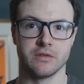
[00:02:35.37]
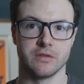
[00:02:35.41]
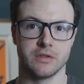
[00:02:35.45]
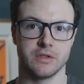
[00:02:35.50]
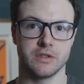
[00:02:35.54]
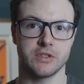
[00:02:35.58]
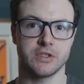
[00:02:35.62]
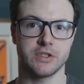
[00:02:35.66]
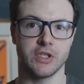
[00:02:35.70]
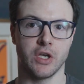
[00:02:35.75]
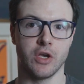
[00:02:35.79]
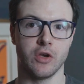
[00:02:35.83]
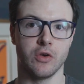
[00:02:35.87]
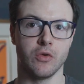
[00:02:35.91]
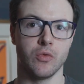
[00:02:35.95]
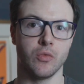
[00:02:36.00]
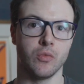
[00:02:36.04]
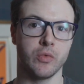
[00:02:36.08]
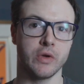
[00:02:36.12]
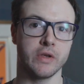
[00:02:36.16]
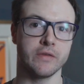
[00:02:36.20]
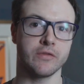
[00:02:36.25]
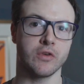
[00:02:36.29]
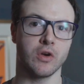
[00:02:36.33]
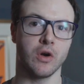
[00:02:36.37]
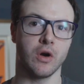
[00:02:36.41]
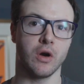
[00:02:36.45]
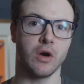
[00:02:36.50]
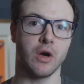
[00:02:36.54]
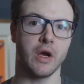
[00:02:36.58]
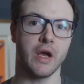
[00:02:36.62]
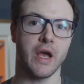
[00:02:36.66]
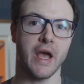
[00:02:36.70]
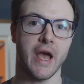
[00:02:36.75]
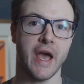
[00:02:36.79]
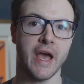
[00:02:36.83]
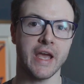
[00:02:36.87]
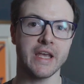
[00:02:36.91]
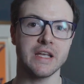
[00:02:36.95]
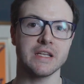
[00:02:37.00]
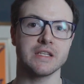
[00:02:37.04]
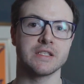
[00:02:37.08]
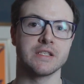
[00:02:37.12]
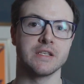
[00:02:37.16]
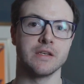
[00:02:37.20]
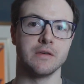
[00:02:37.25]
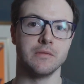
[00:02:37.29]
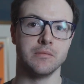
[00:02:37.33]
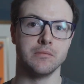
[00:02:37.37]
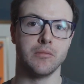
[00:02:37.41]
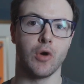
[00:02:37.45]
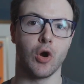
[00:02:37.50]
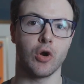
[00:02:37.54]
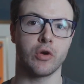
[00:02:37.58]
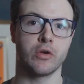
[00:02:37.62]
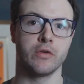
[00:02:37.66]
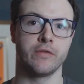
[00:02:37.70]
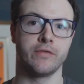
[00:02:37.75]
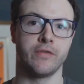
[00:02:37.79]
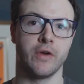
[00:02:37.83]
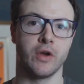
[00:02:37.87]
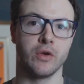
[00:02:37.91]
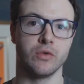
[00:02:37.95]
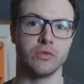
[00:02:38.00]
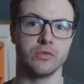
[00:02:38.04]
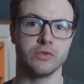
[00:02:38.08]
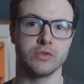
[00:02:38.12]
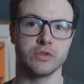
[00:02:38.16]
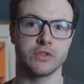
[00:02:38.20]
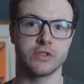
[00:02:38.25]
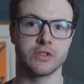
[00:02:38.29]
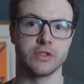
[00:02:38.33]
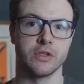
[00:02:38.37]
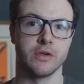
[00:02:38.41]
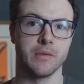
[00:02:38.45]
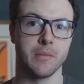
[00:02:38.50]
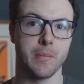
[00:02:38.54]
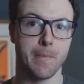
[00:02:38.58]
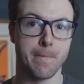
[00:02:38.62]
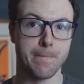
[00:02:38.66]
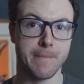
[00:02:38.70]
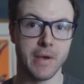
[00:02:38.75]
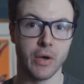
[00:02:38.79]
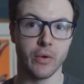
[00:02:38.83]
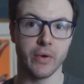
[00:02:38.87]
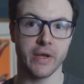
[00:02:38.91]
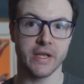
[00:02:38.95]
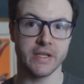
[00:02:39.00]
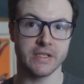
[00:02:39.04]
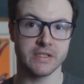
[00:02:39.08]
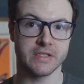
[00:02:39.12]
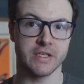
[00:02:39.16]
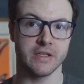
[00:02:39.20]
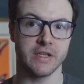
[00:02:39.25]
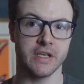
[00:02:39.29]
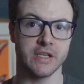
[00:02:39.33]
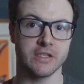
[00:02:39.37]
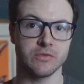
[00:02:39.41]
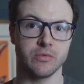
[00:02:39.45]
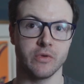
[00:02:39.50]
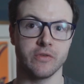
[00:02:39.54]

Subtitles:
So we've got 8 microphones built into this.